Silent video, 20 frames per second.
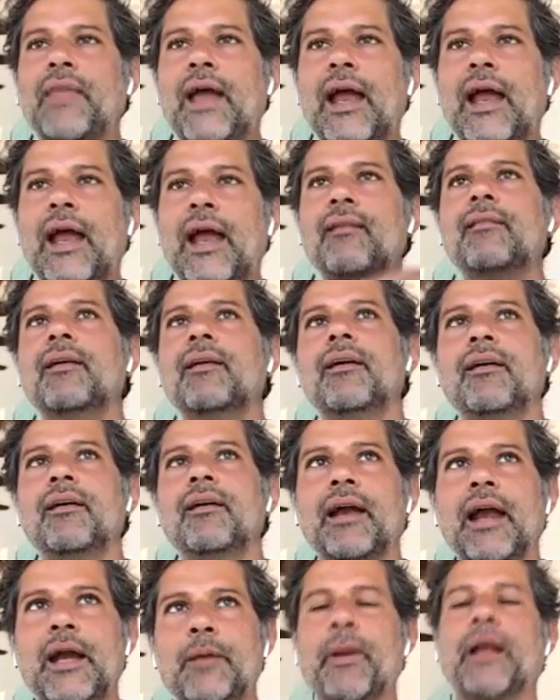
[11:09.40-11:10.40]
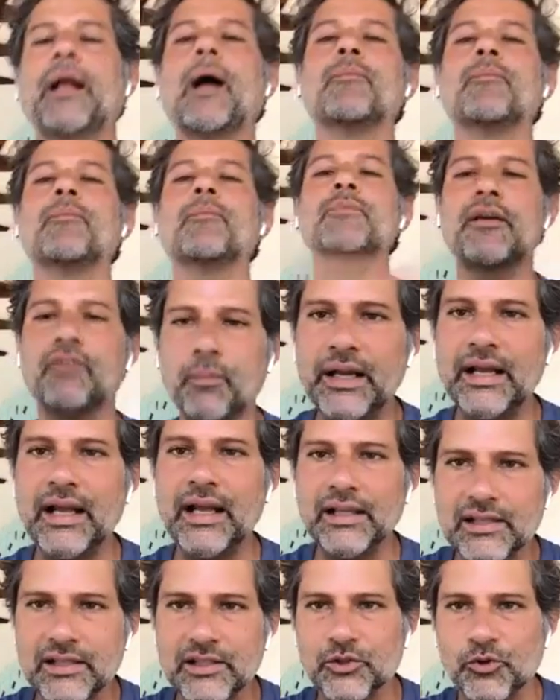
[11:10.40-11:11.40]
And then it becomes
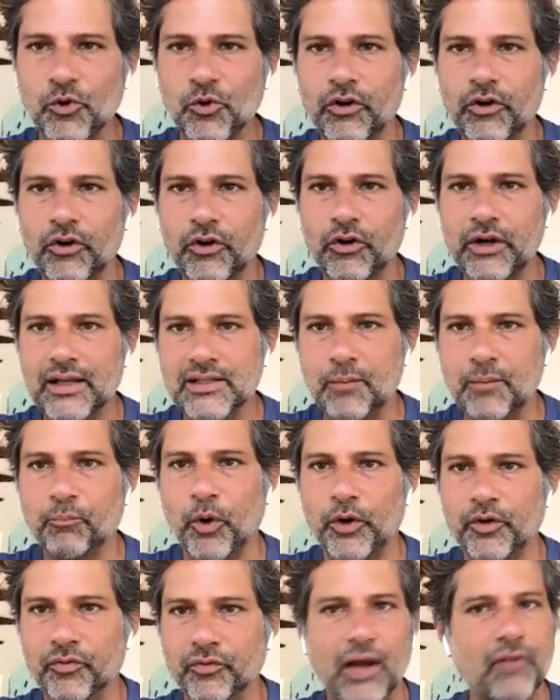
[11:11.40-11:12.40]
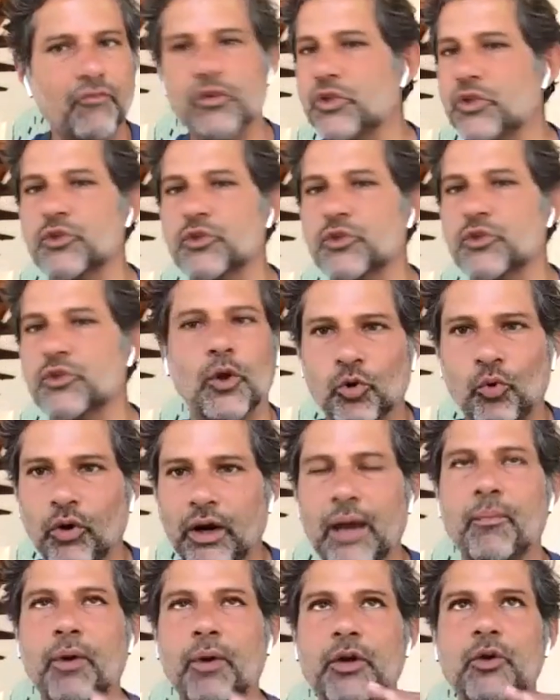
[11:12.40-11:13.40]
everybody else's story at some point of time, which is
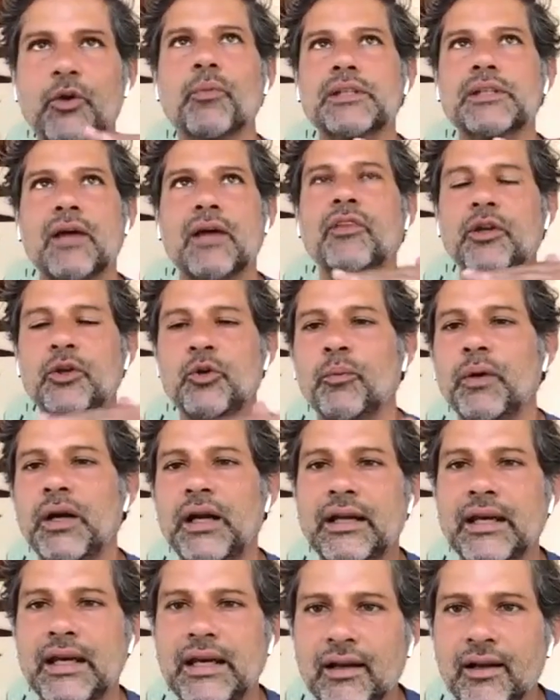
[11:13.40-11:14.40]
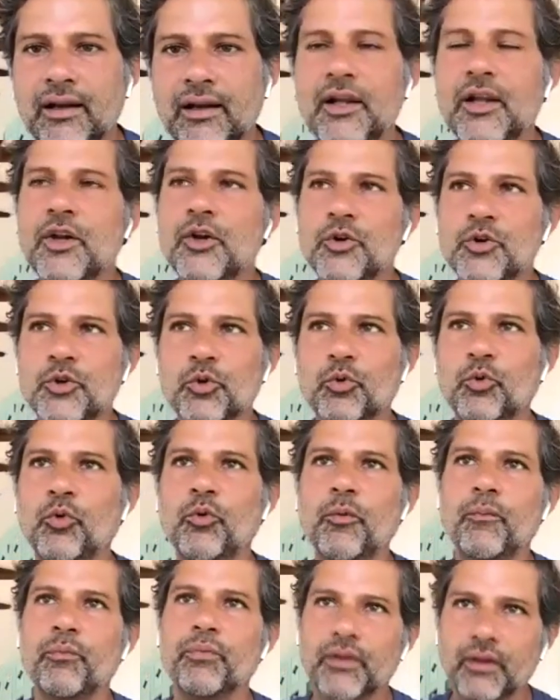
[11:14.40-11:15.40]
also okay. But you must have the humility
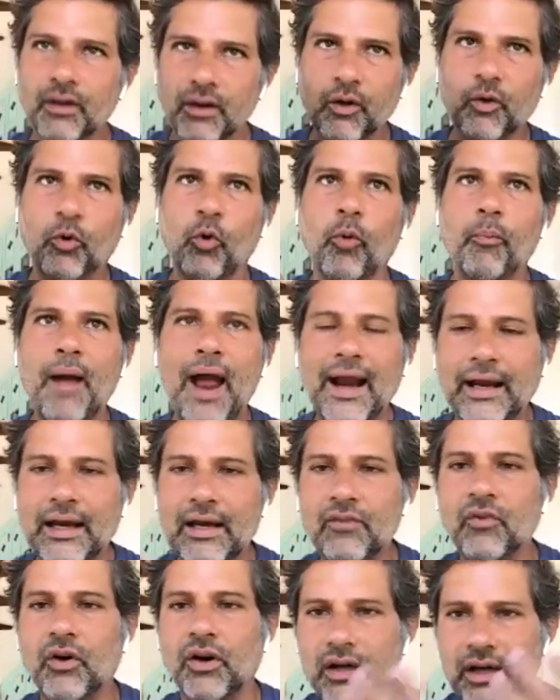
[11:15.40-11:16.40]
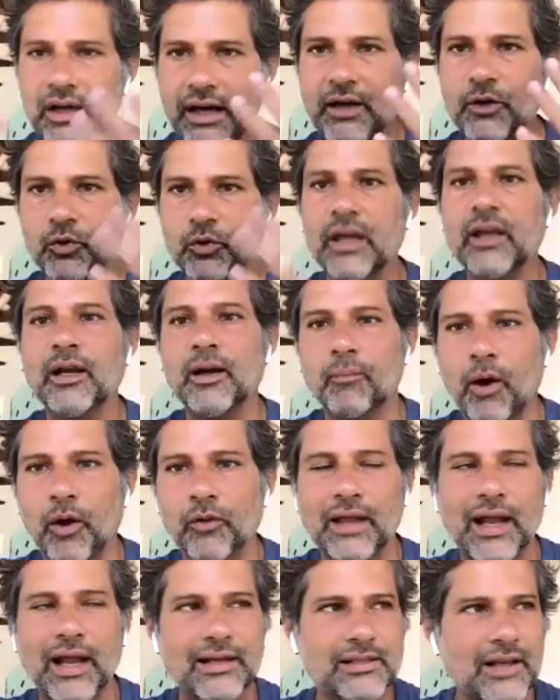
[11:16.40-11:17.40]
to go back inwardly to think
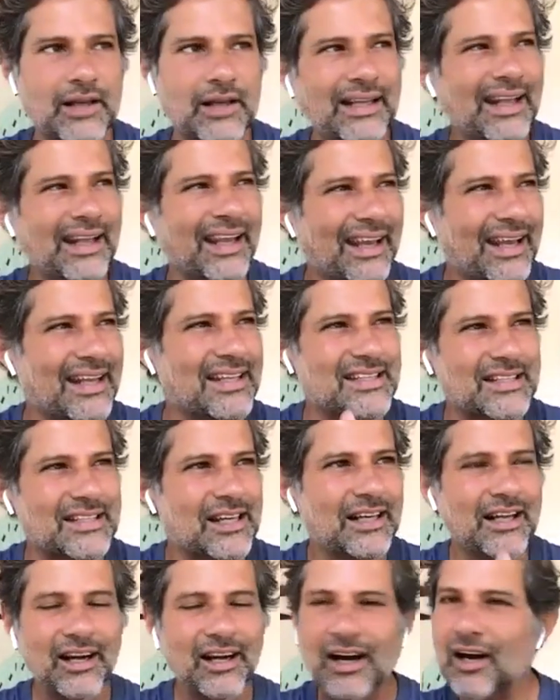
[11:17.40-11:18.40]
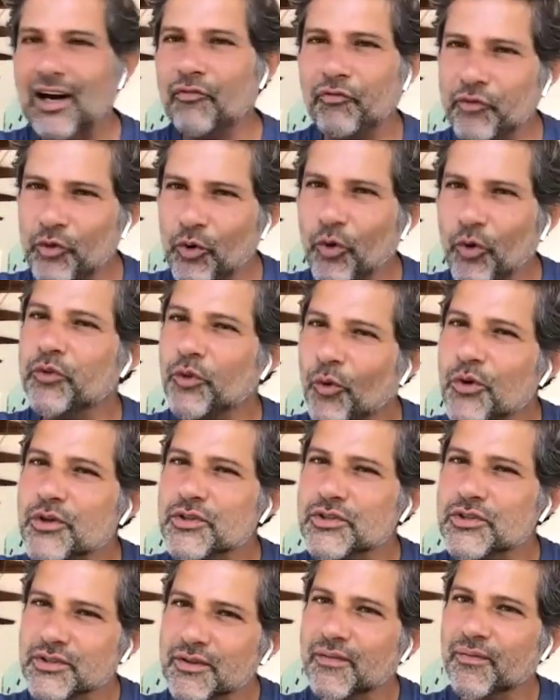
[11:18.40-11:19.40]
about that. So I think it's a few of
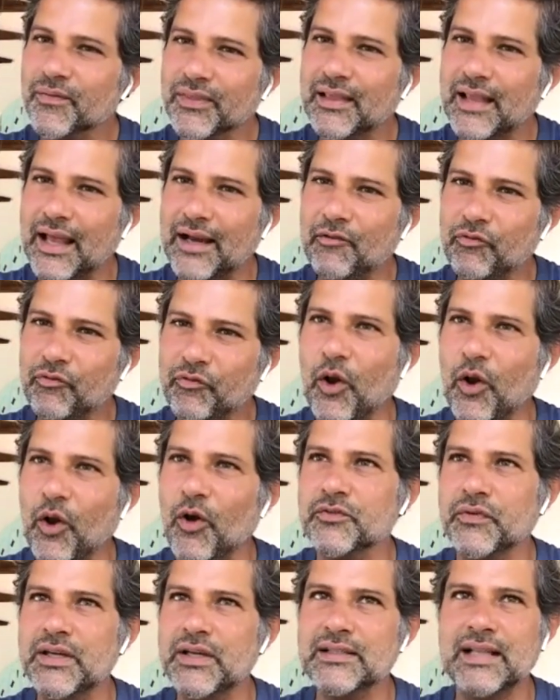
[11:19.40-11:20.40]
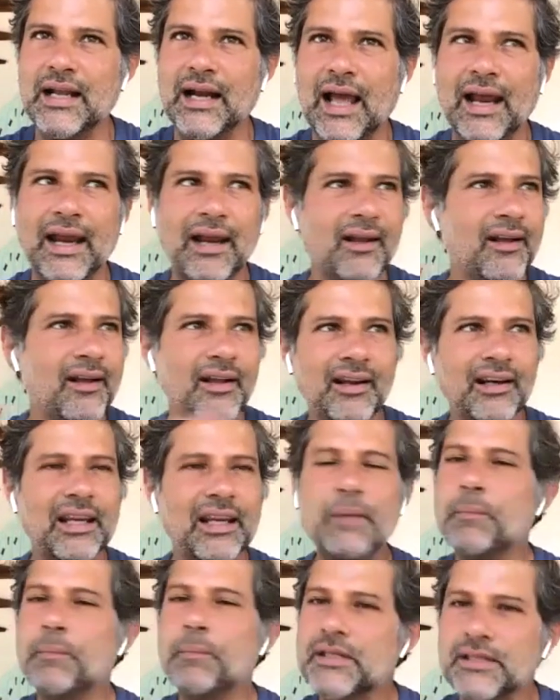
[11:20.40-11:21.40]
those like philosophies that I
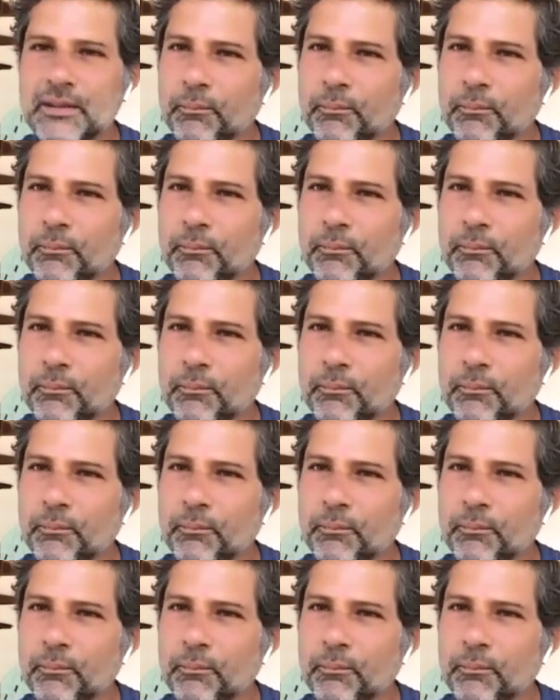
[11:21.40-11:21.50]
keep it